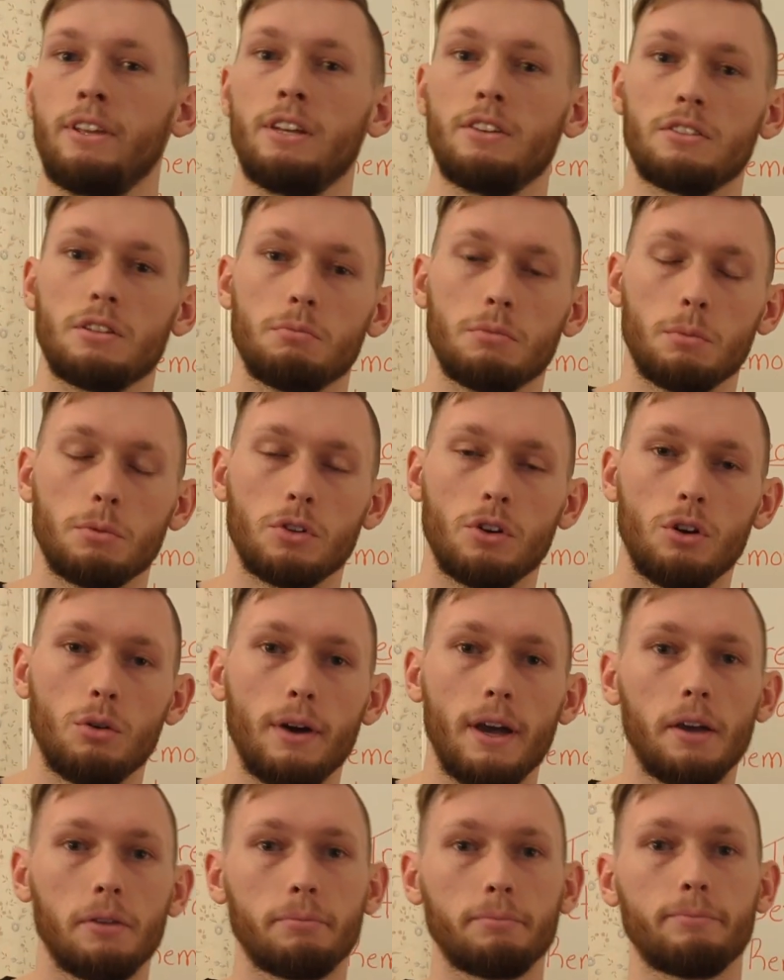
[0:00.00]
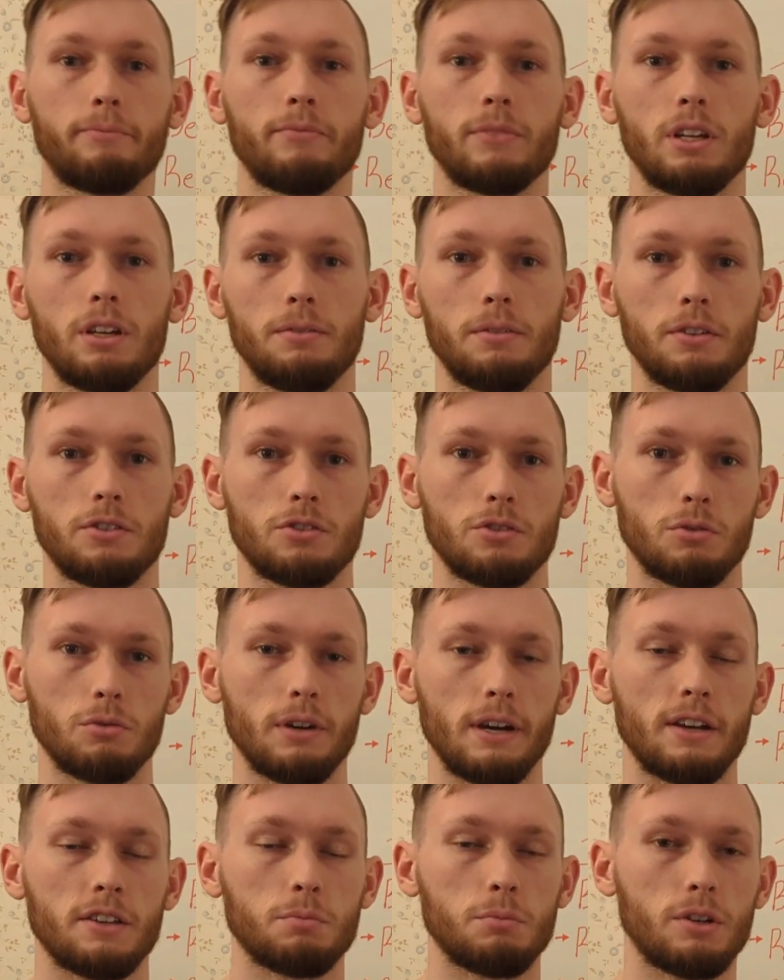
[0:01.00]
symptoms go away. If it's true
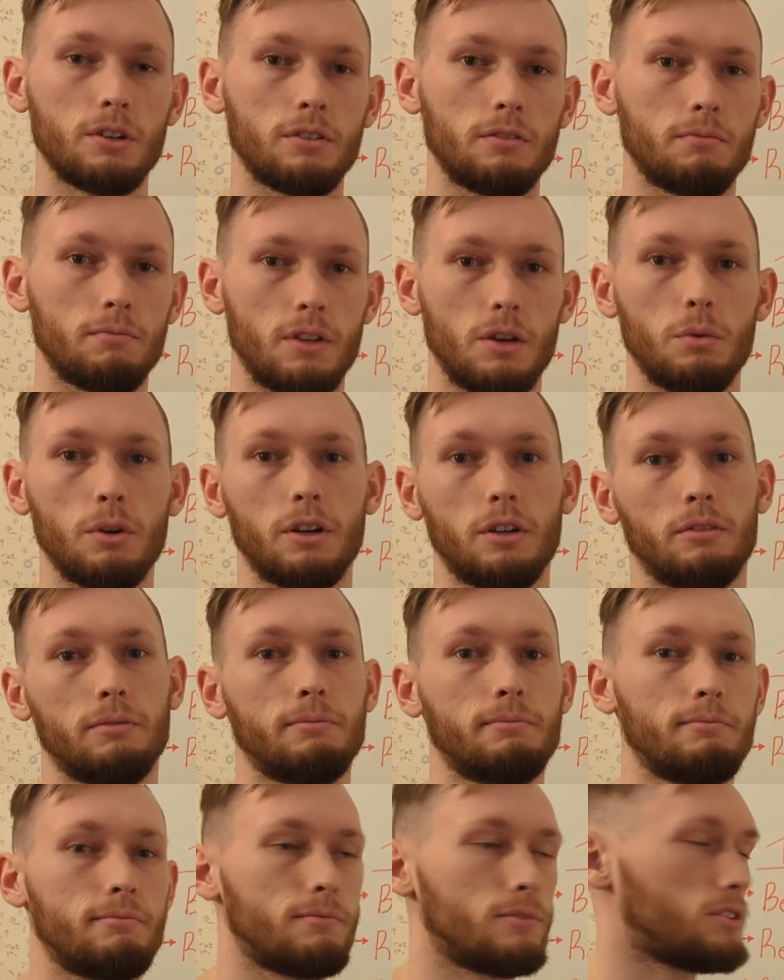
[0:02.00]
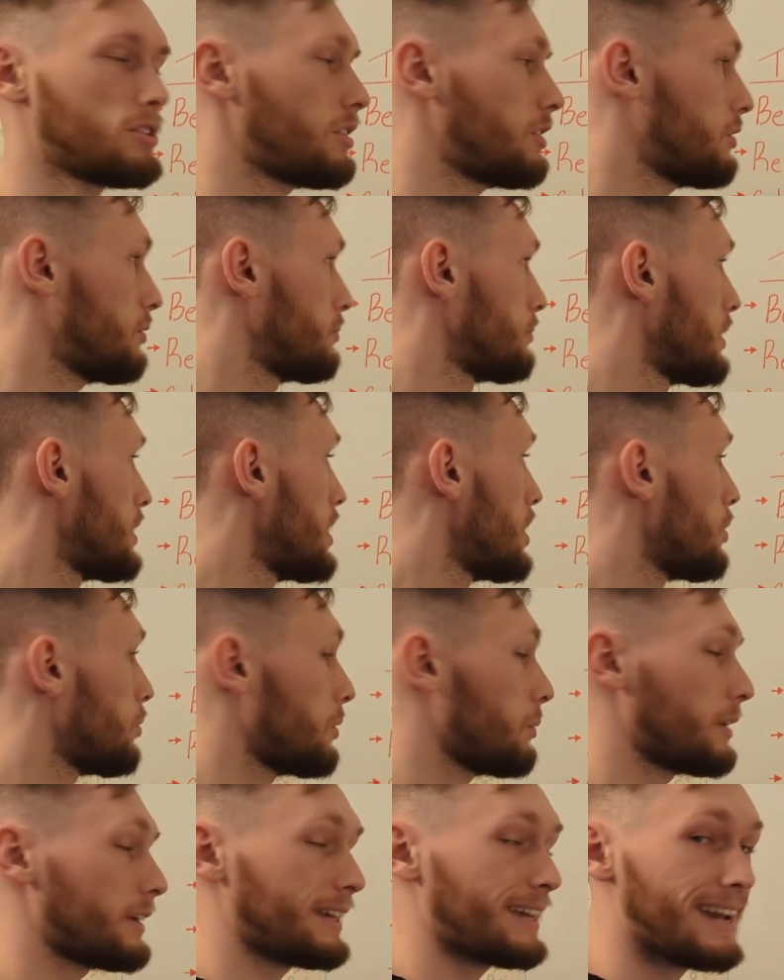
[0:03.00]
asthma, they will. So we
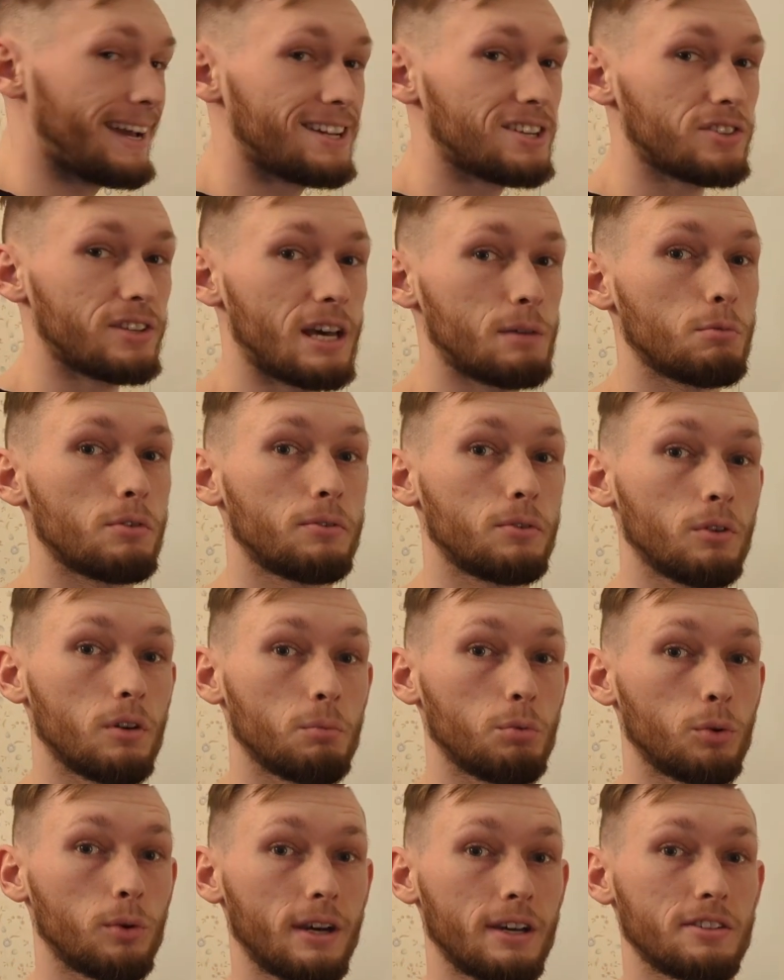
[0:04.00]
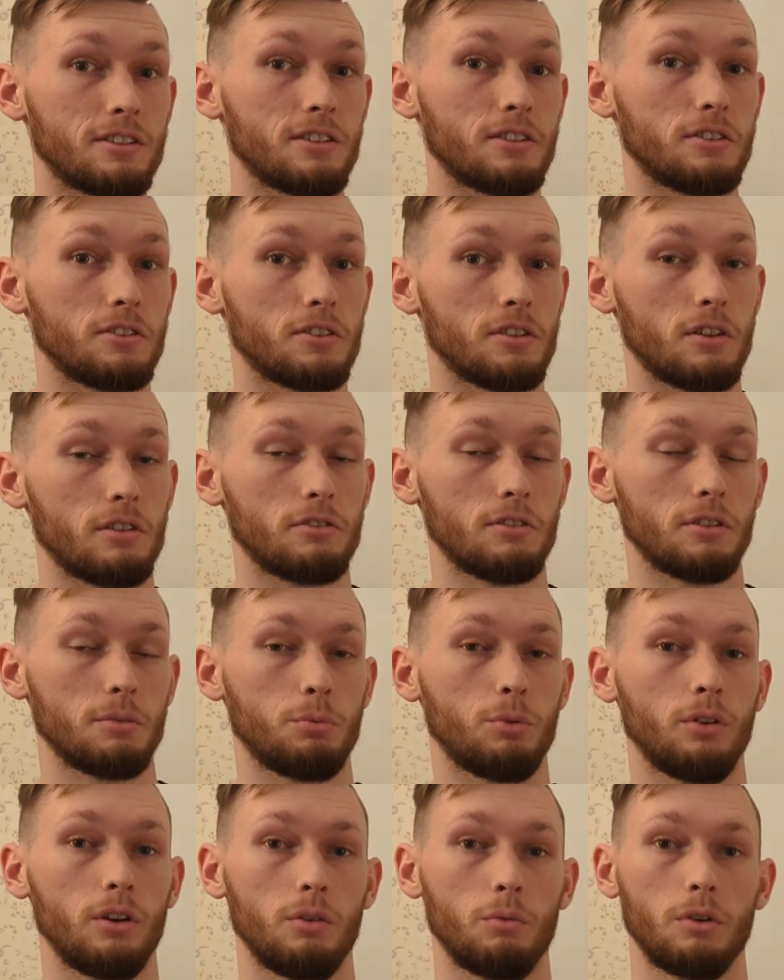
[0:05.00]
want to catch that before it progresses to the
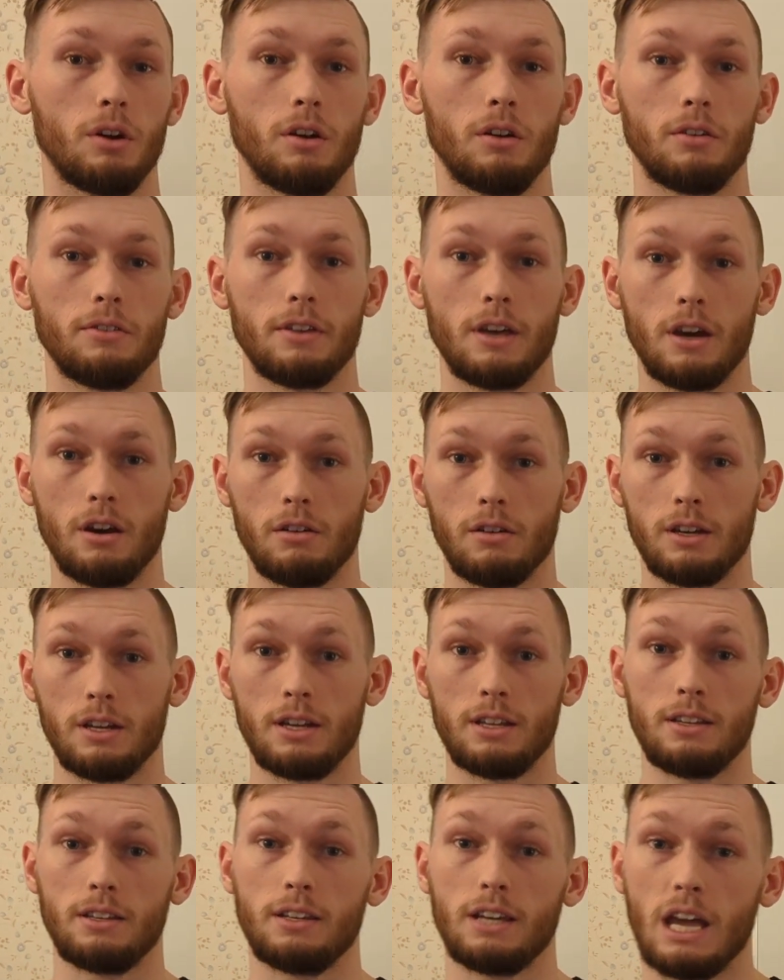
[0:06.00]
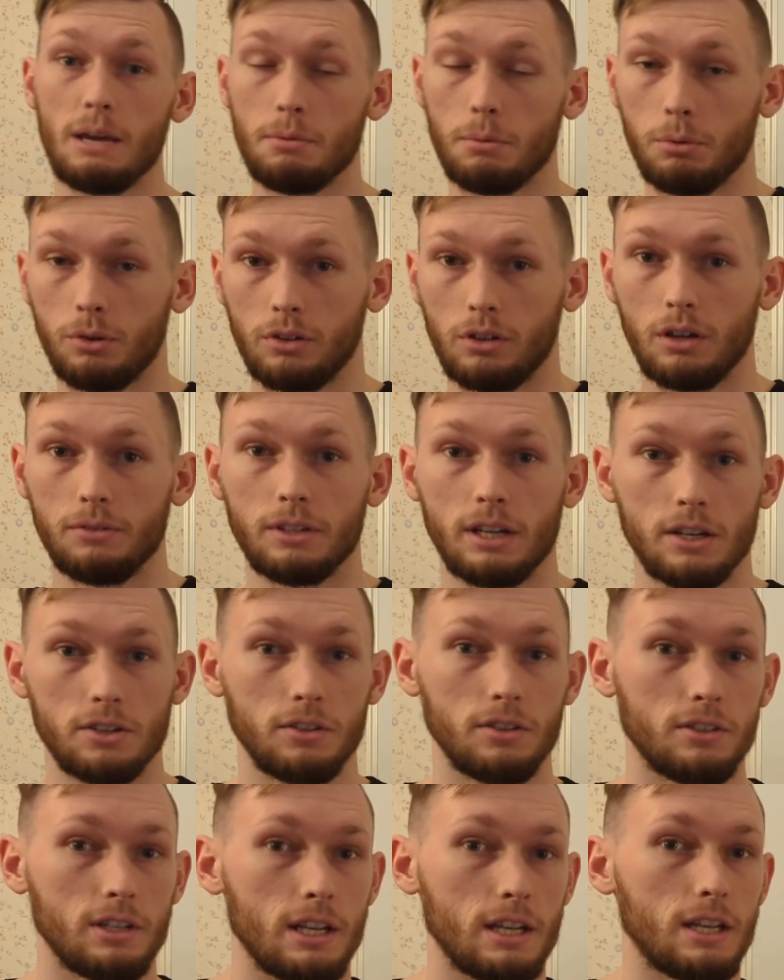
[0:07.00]
point where they are incapable of
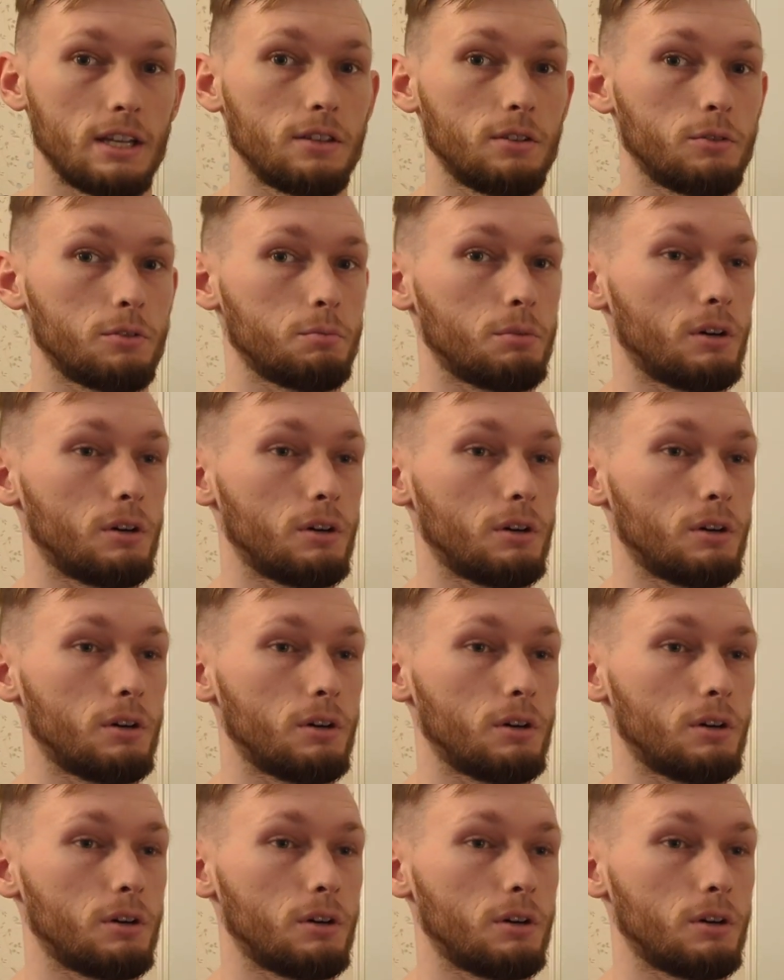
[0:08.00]
actually taking those